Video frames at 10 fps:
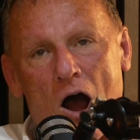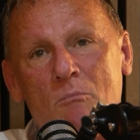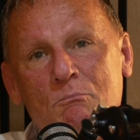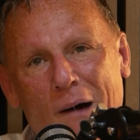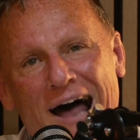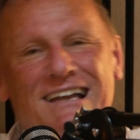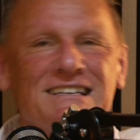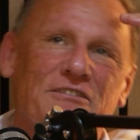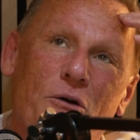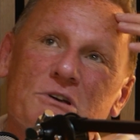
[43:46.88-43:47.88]
on
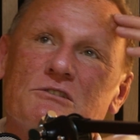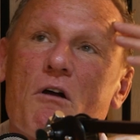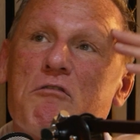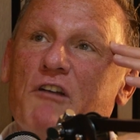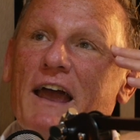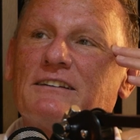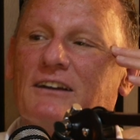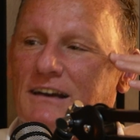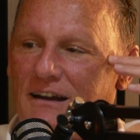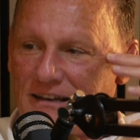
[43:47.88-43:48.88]
balance, if I was to reflect
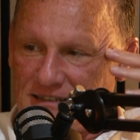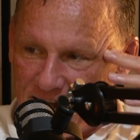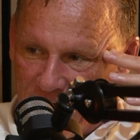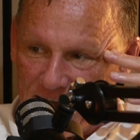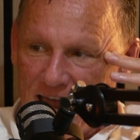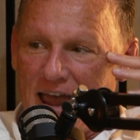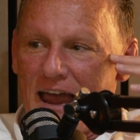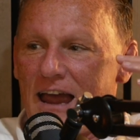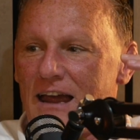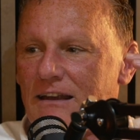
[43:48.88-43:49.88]
on it, I'd say
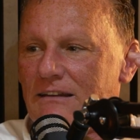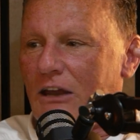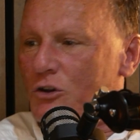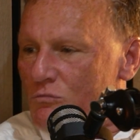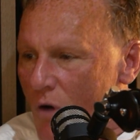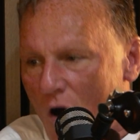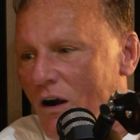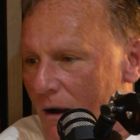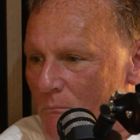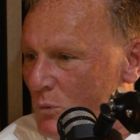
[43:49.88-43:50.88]
they do
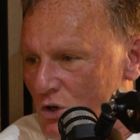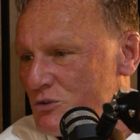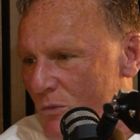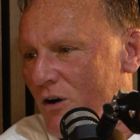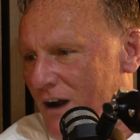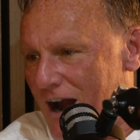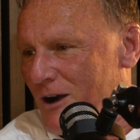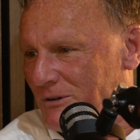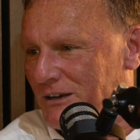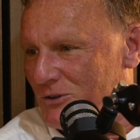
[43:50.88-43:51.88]
much more
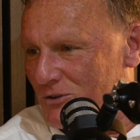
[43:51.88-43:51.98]
harm than